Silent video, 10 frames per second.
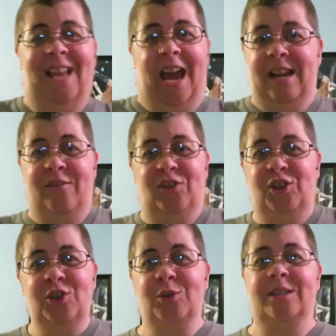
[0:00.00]
I never
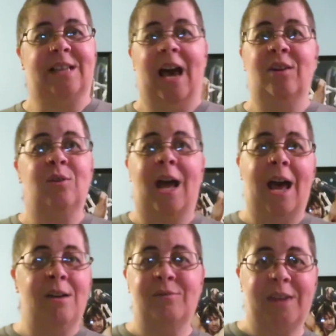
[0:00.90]
knew because I don't
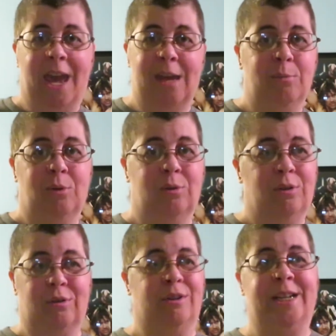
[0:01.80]
have cable
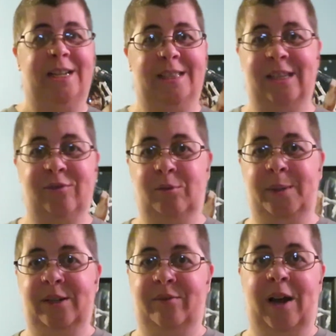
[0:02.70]
or anything for
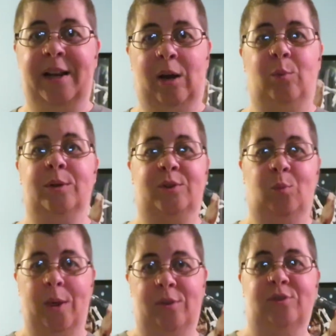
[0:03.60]
me to find out what the
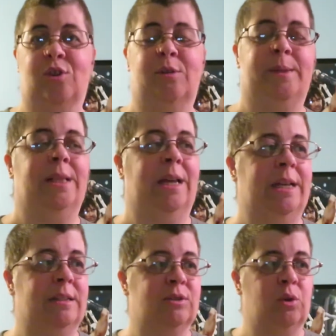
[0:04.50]
weather's going to be
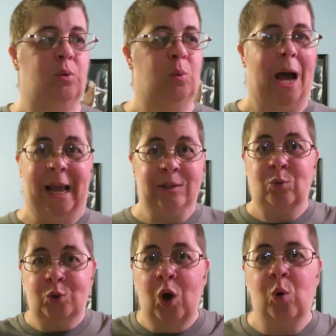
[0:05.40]
like. So I
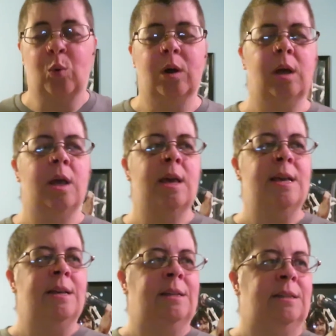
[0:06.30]
don't know.
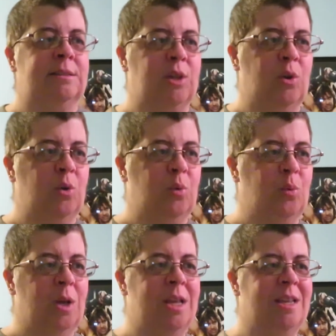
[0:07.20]
So,